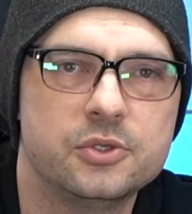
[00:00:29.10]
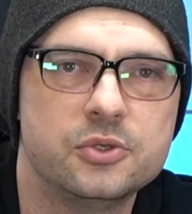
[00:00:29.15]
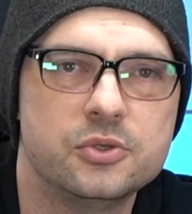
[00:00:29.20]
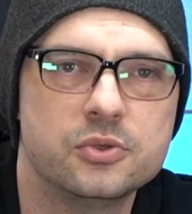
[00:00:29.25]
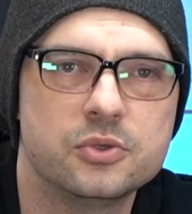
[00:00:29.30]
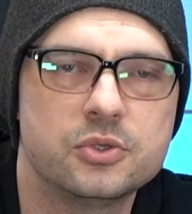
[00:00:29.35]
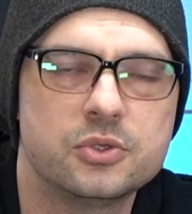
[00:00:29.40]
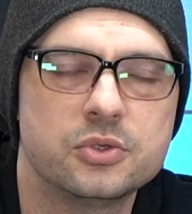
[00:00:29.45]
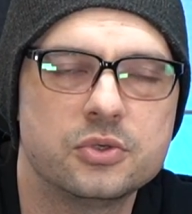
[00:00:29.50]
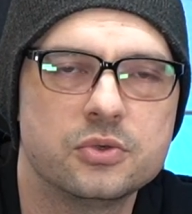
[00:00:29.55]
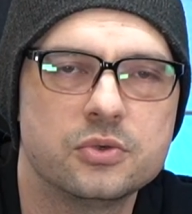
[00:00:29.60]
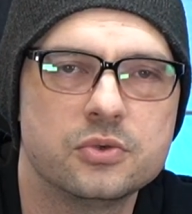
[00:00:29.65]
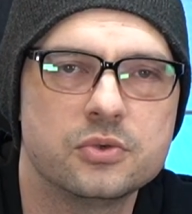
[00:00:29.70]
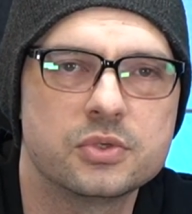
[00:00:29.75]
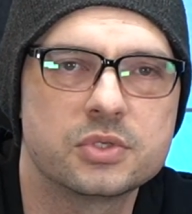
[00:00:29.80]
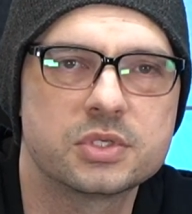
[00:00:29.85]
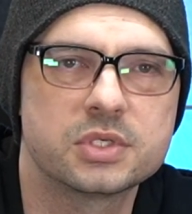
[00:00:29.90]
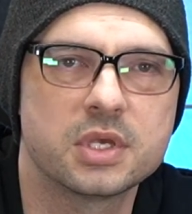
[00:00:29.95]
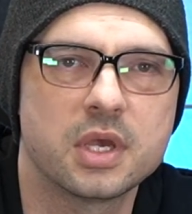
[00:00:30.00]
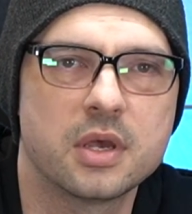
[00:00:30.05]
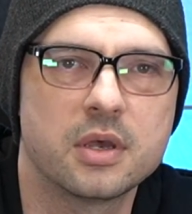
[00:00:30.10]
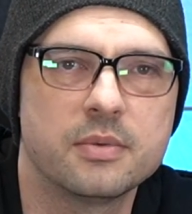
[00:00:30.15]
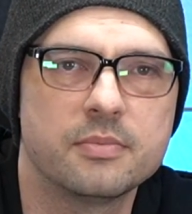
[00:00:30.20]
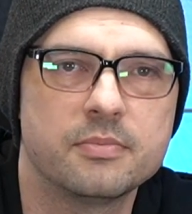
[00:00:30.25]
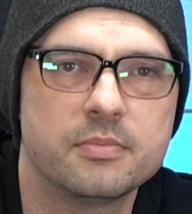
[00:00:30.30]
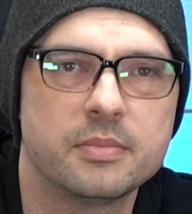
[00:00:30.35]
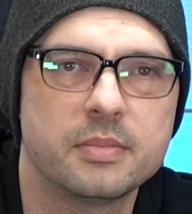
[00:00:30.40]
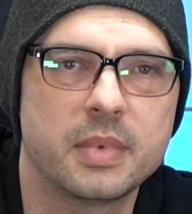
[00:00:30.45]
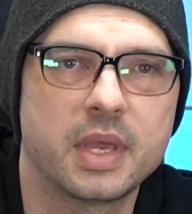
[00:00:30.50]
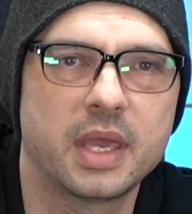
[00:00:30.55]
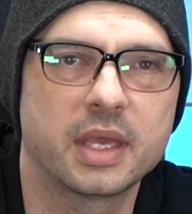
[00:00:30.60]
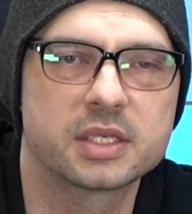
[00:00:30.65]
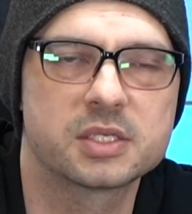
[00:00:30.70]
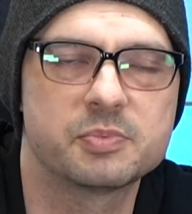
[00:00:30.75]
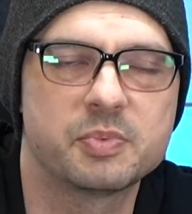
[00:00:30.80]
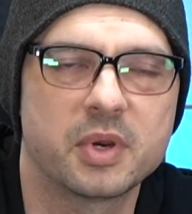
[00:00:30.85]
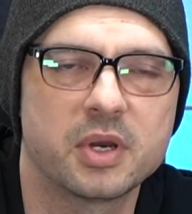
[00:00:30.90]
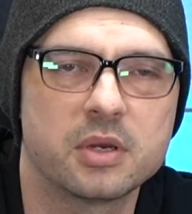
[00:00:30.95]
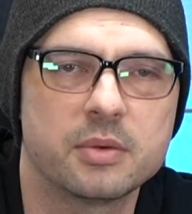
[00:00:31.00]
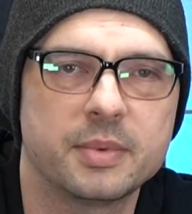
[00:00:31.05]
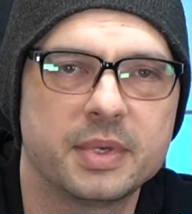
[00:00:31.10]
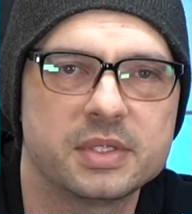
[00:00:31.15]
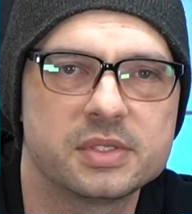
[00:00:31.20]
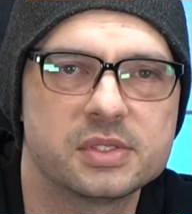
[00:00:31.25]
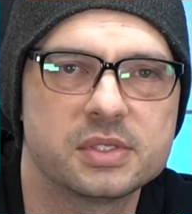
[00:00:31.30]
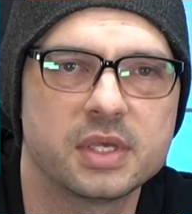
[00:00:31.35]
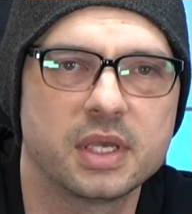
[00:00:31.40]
you to some experiments